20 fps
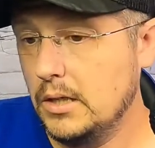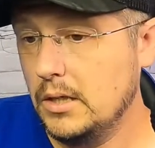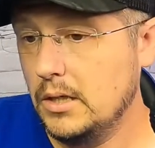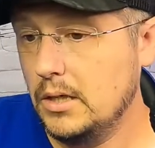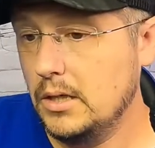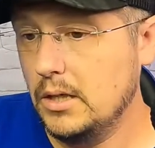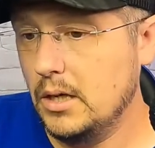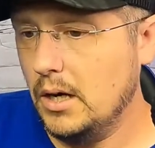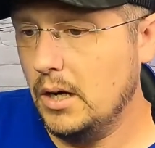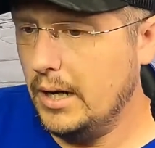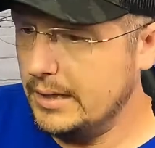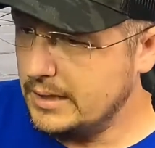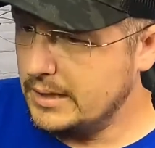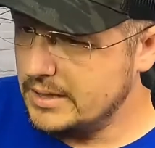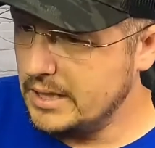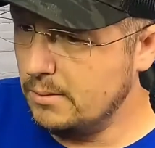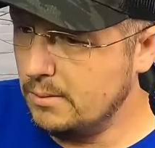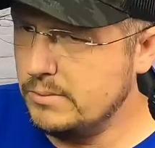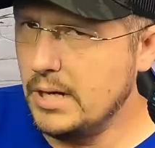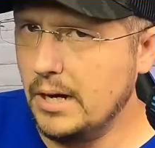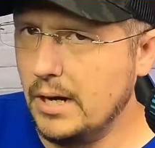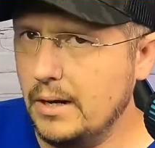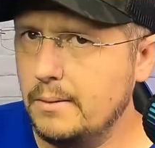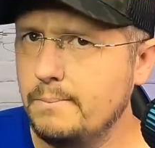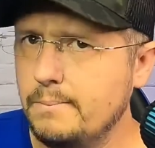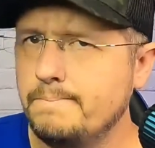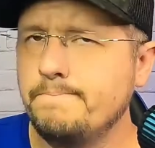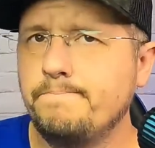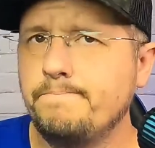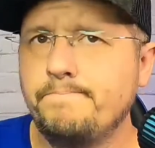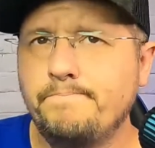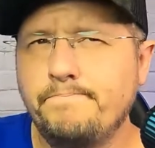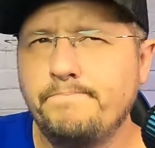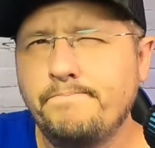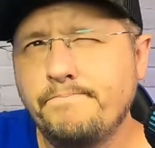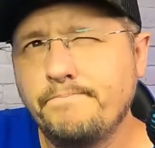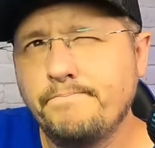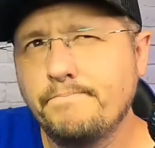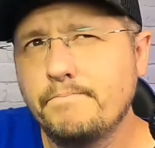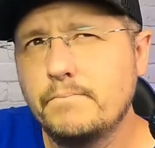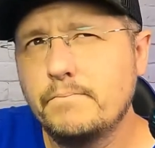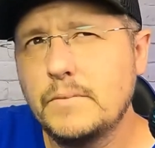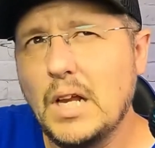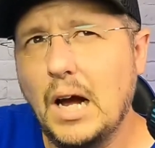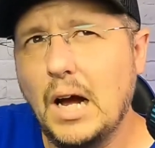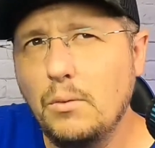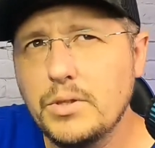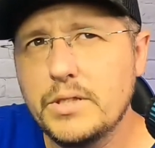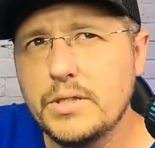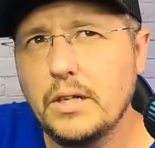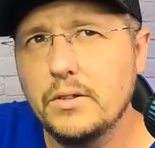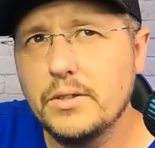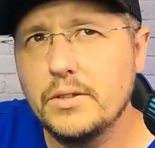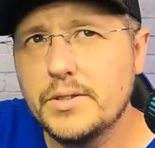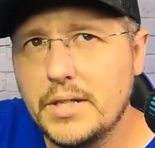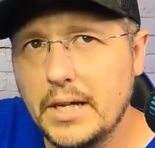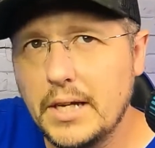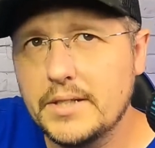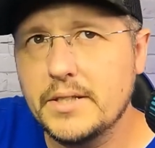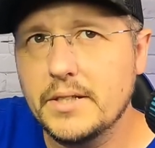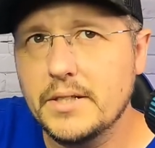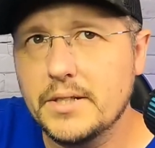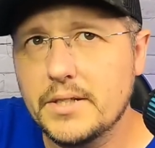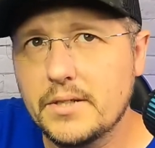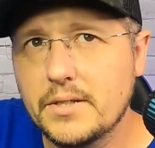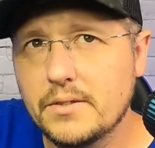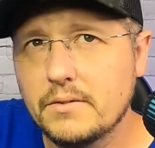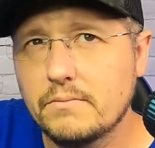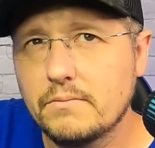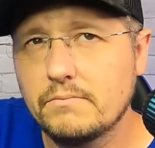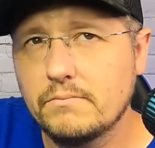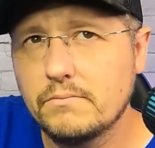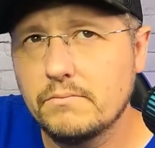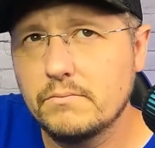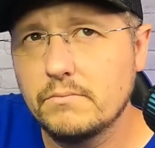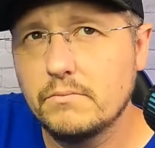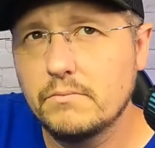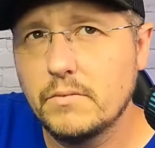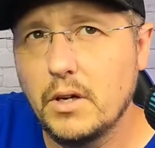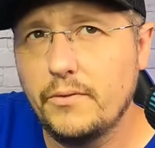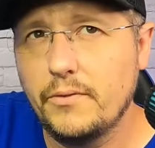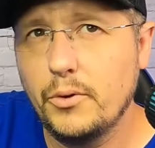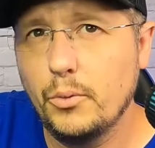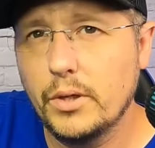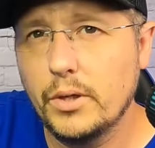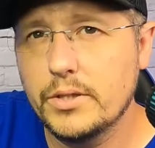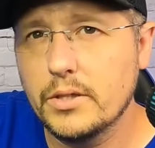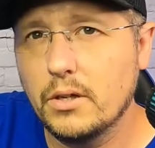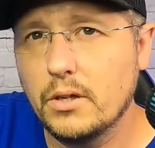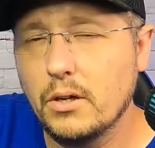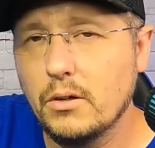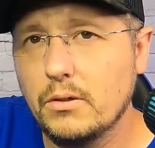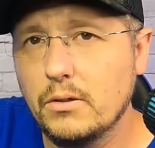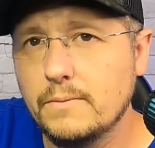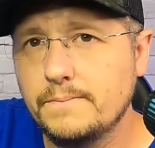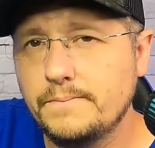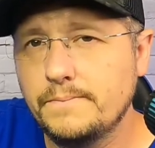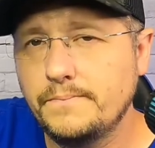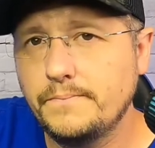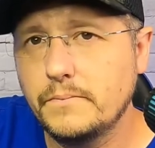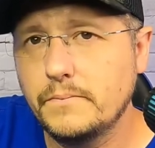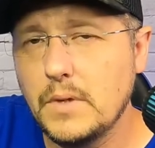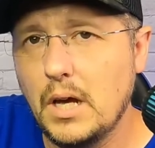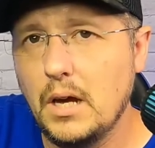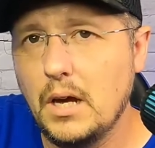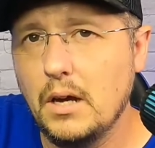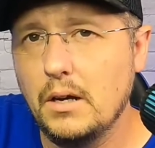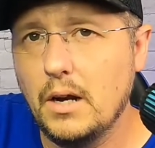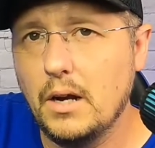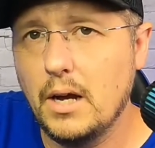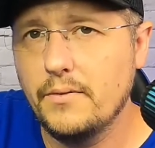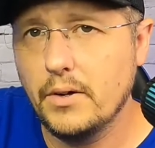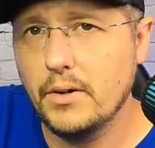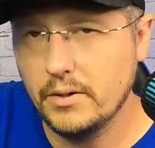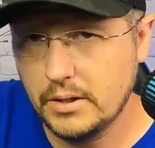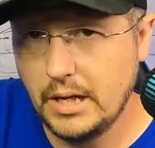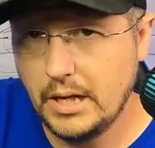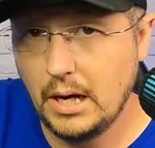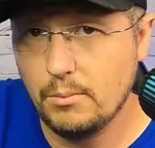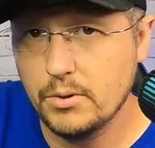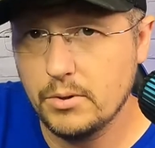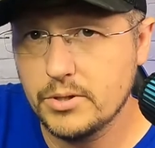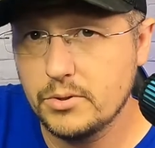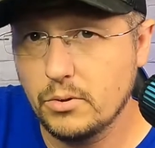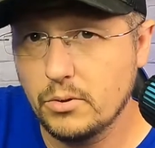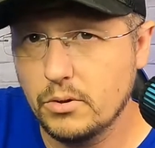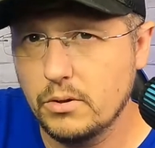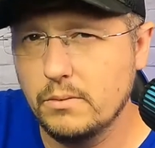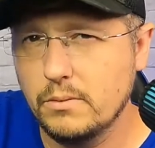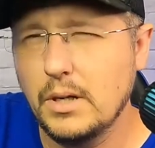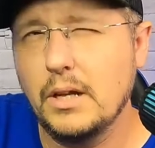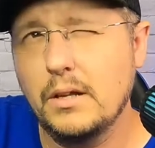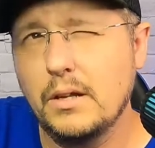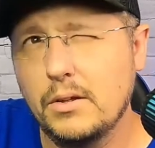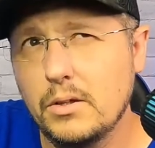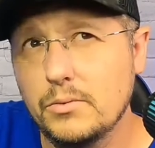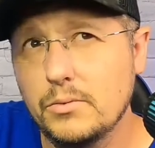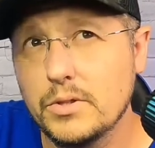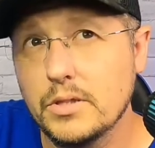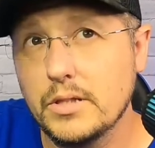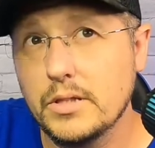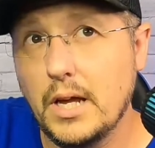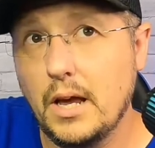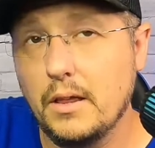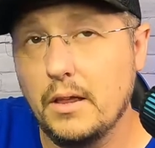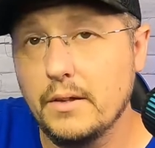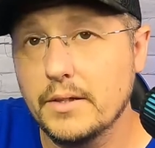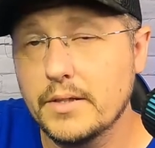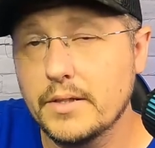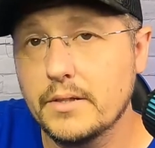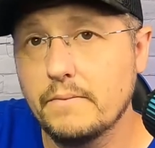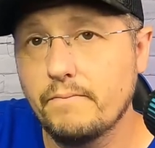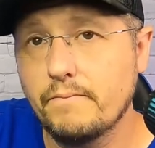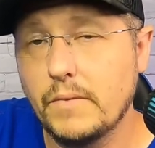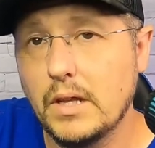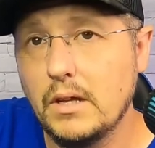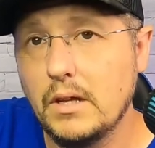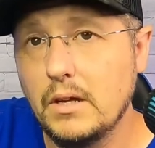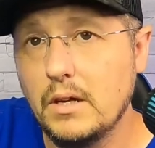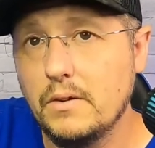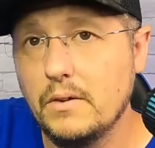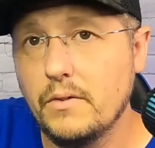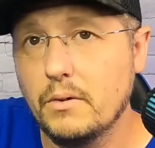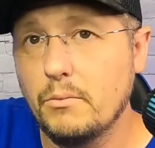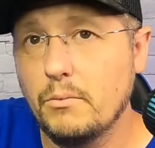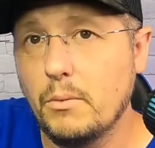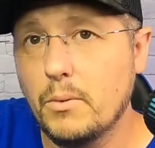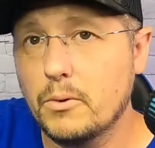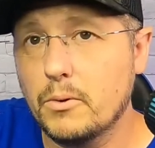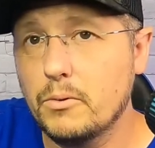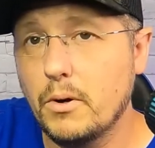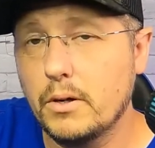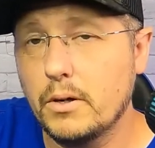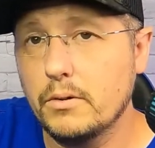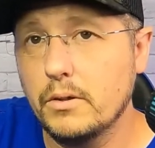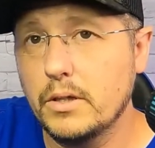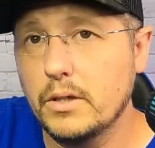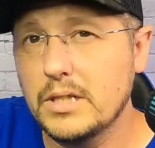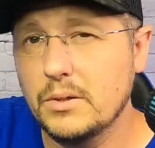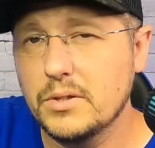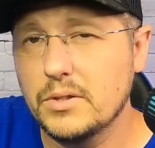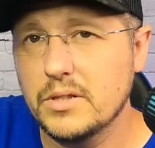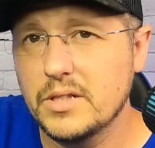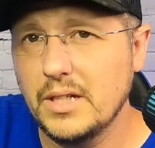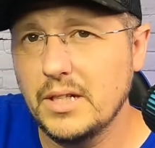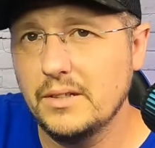At the same time, I was down in Texas a few weeks ago, and I found a camera store. I think it was in Dallas, if I remember correctly, because I was in San Antonio